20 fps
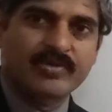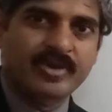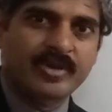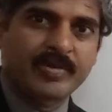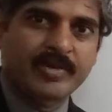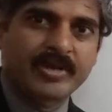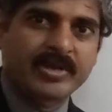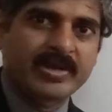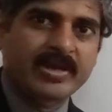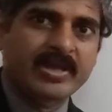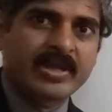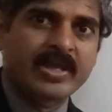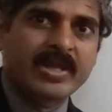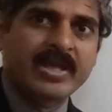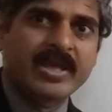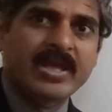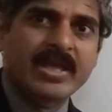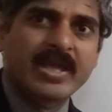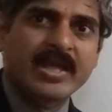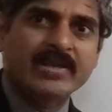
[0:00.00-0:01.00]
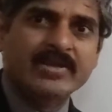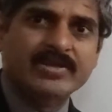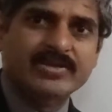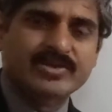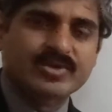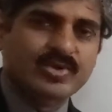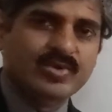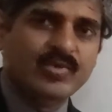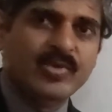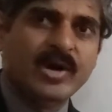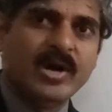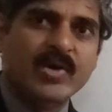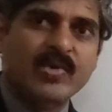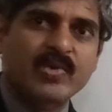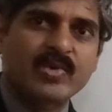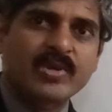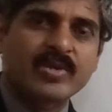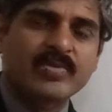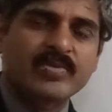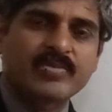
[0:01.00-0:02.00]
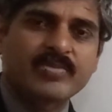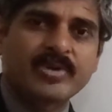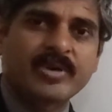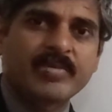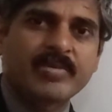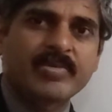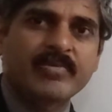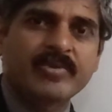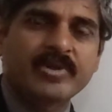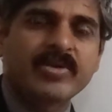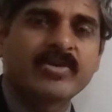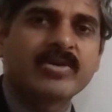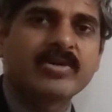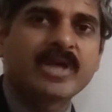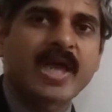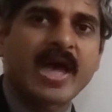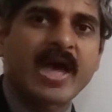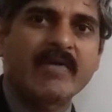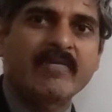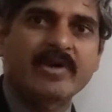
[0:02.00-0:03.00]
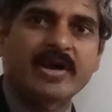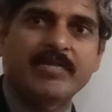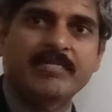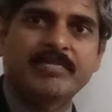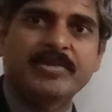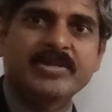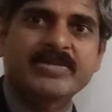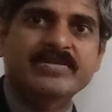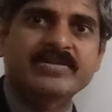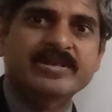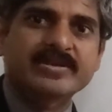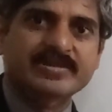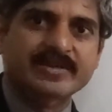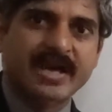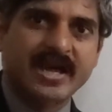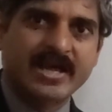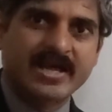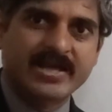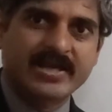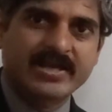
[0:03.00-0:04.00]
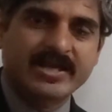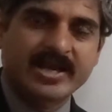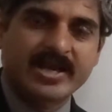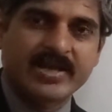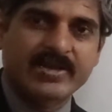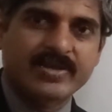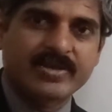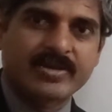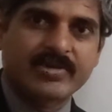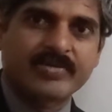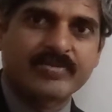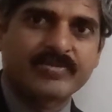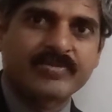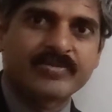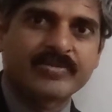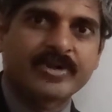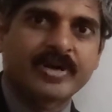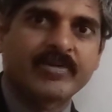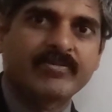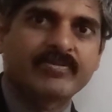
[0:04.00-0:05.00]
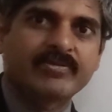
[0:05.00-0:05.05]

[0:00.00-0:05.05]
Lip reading: I mean, so far we could have a business idea of